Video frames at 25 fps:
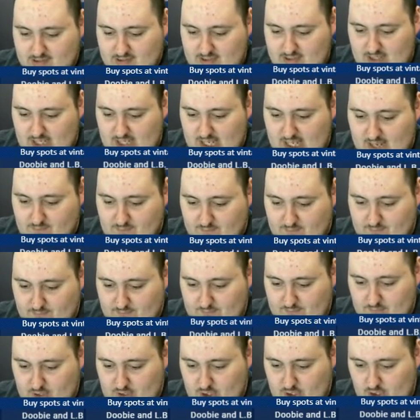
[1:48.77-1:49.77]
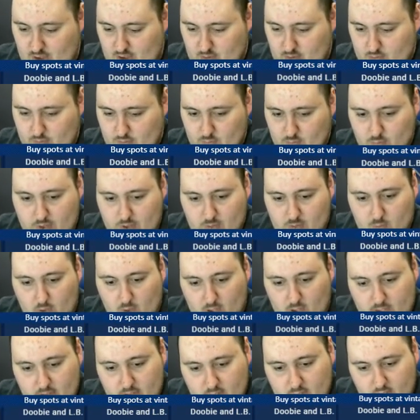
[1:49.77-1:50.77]
if you know, we
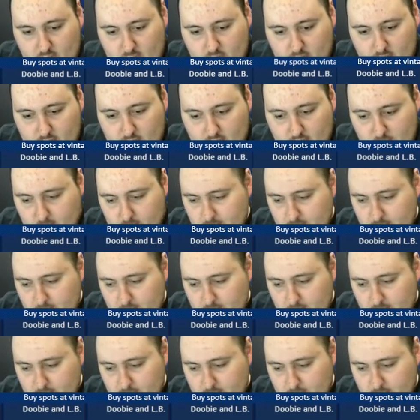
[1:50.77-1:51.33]
want a